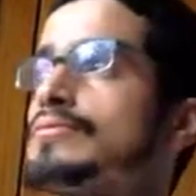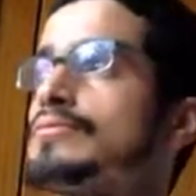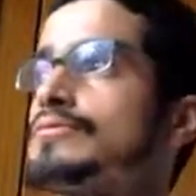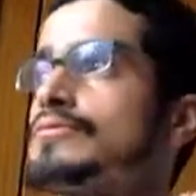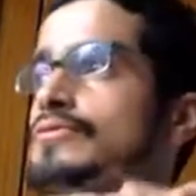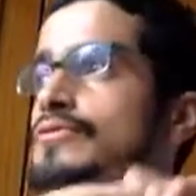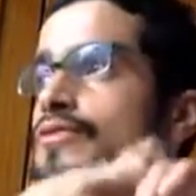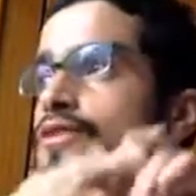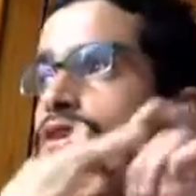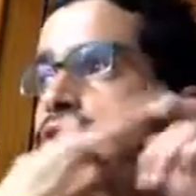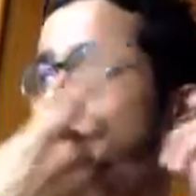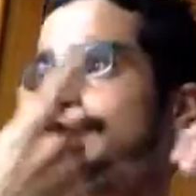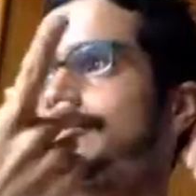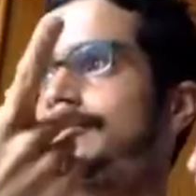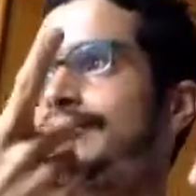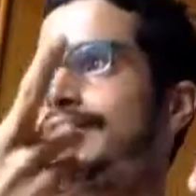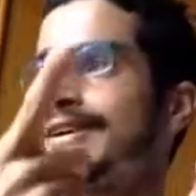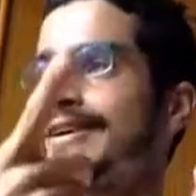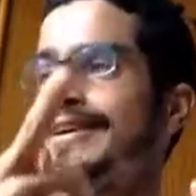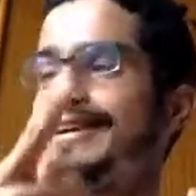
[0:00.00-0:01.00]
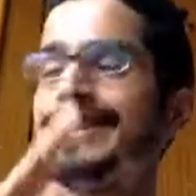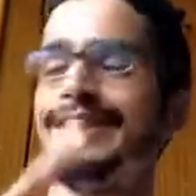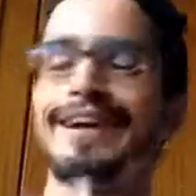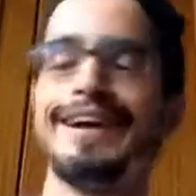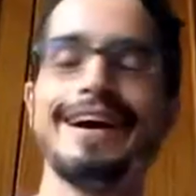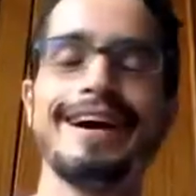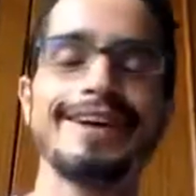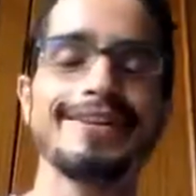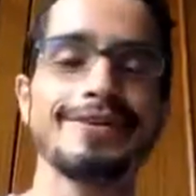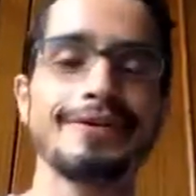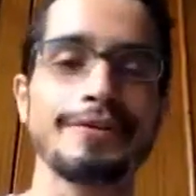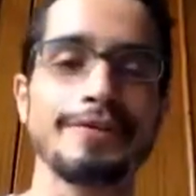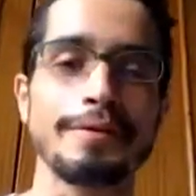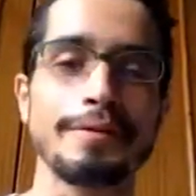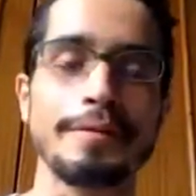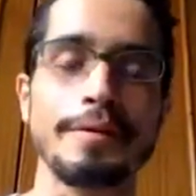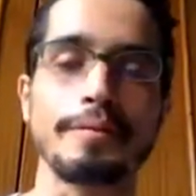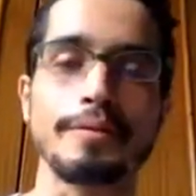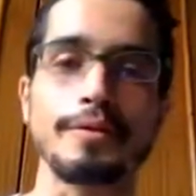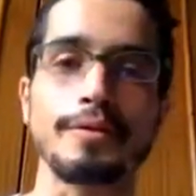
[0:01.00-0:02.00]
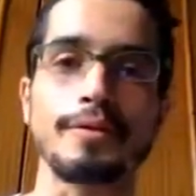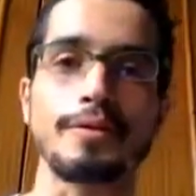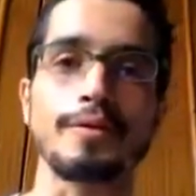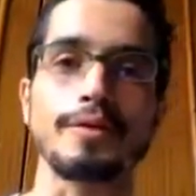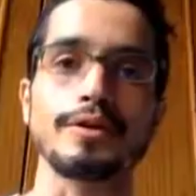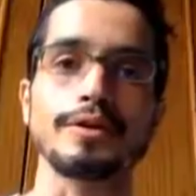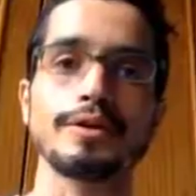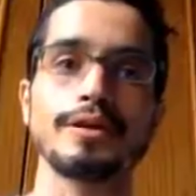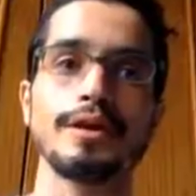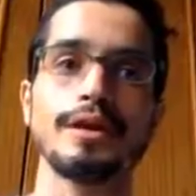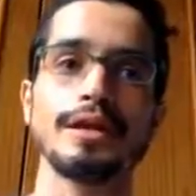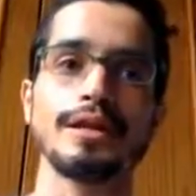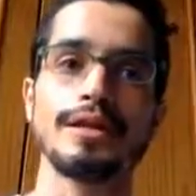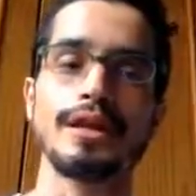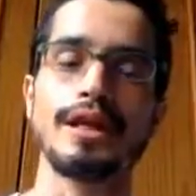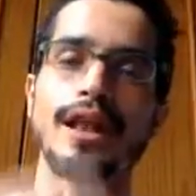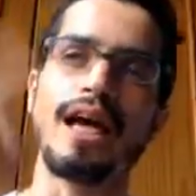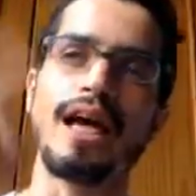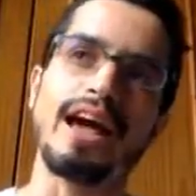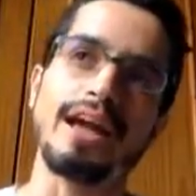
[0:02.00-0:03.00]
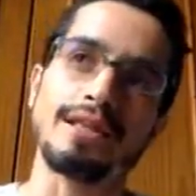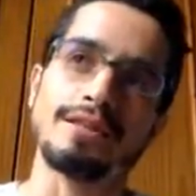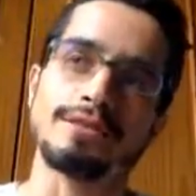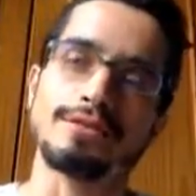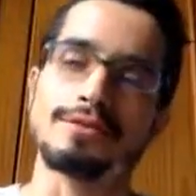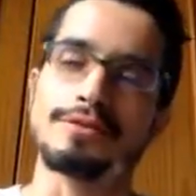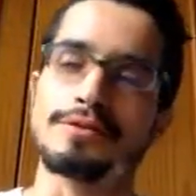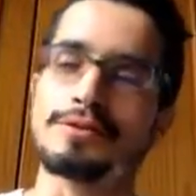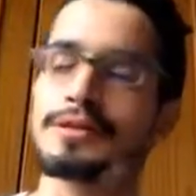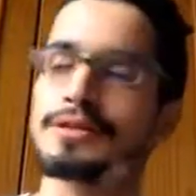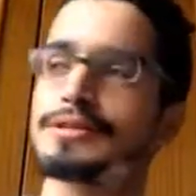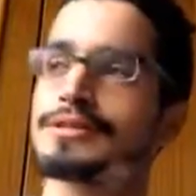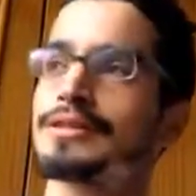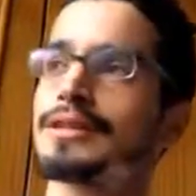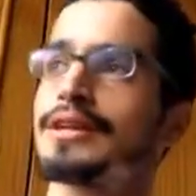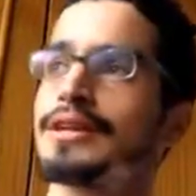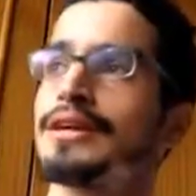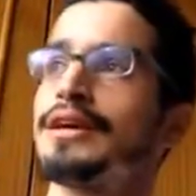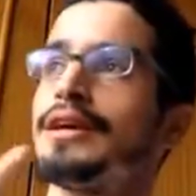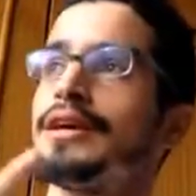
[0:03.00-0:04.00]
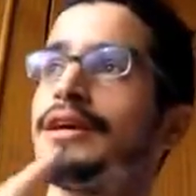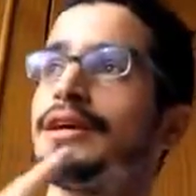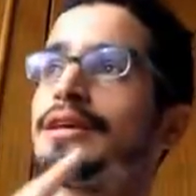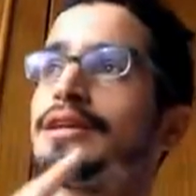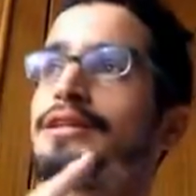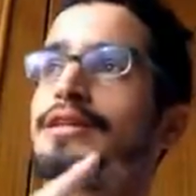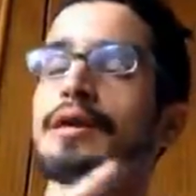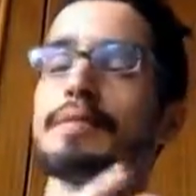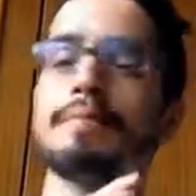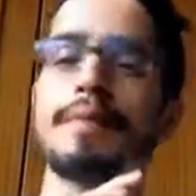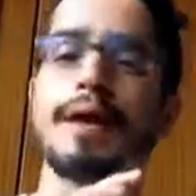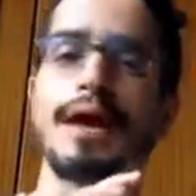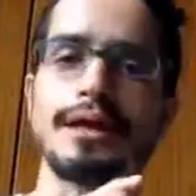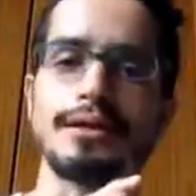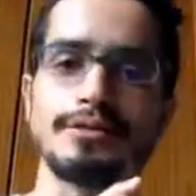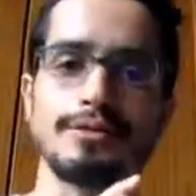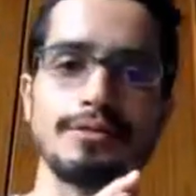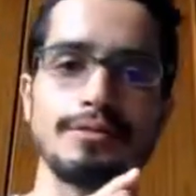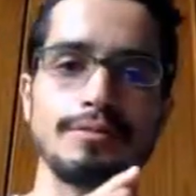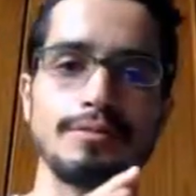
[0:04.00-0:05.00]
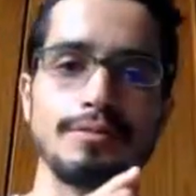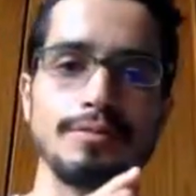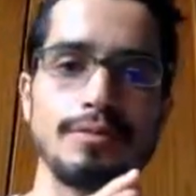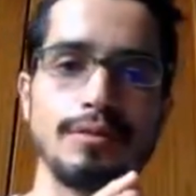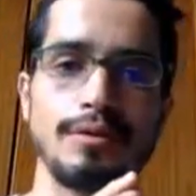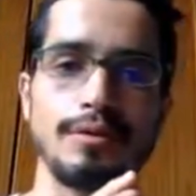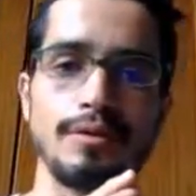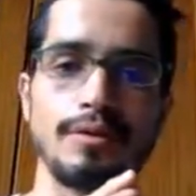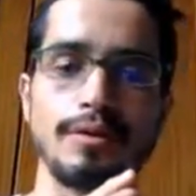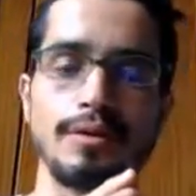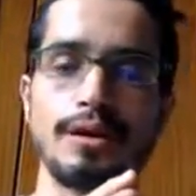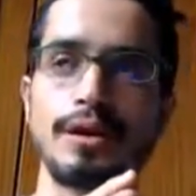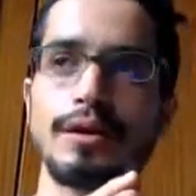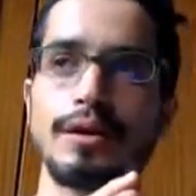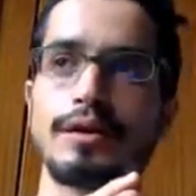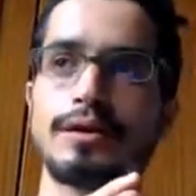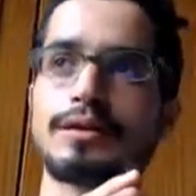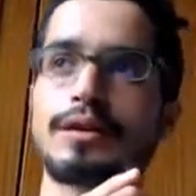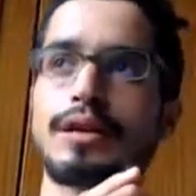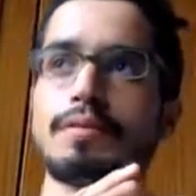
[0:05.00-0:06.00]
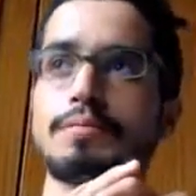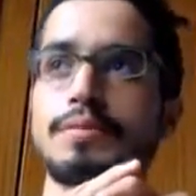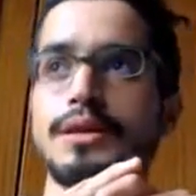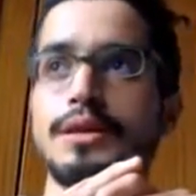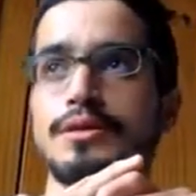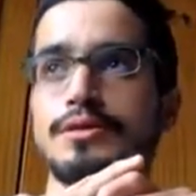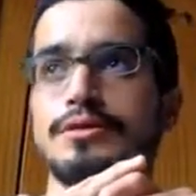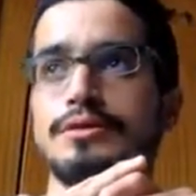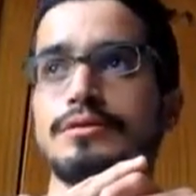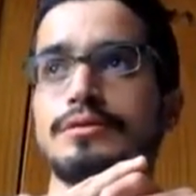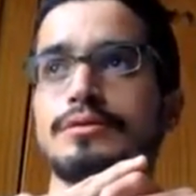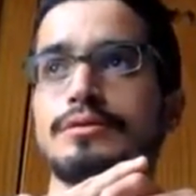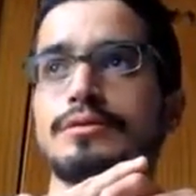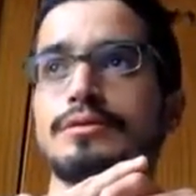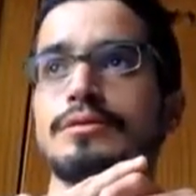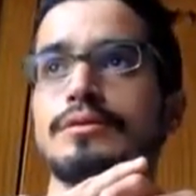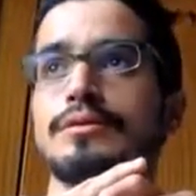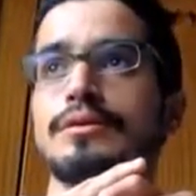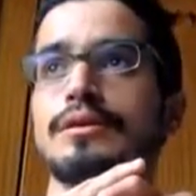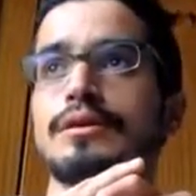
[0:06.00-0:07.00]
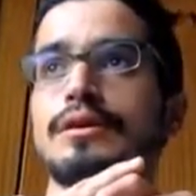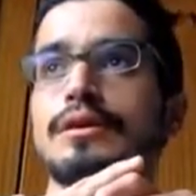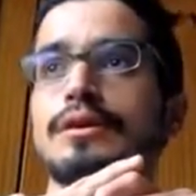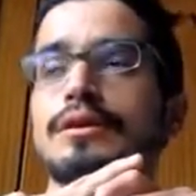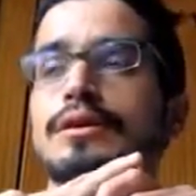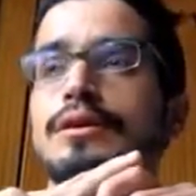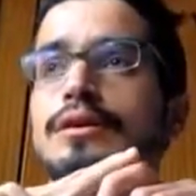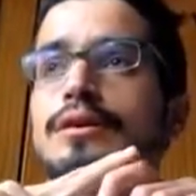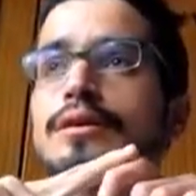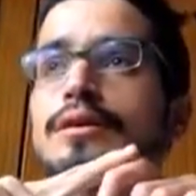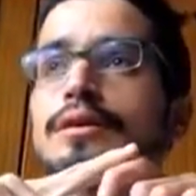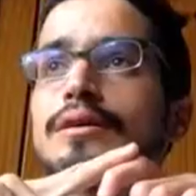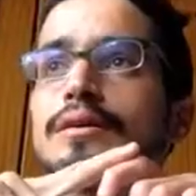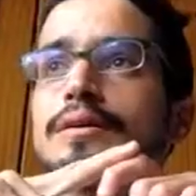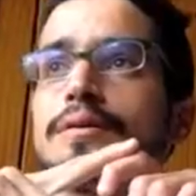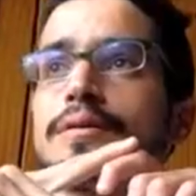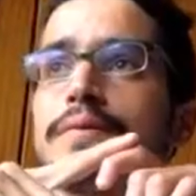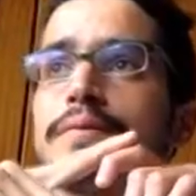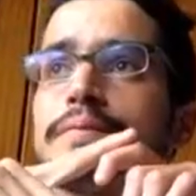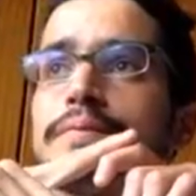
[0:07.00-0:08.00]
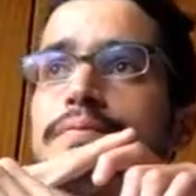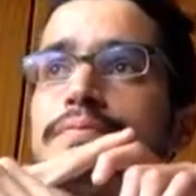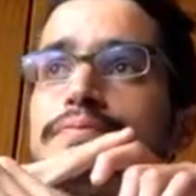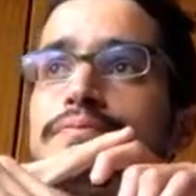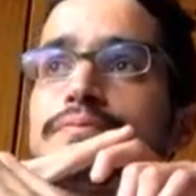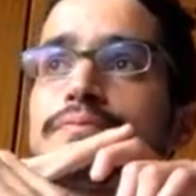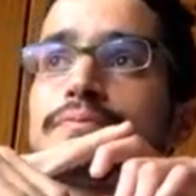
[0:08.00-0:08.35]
things there, I don't remember the word, the lines, you can say, they met, okay? They meet. And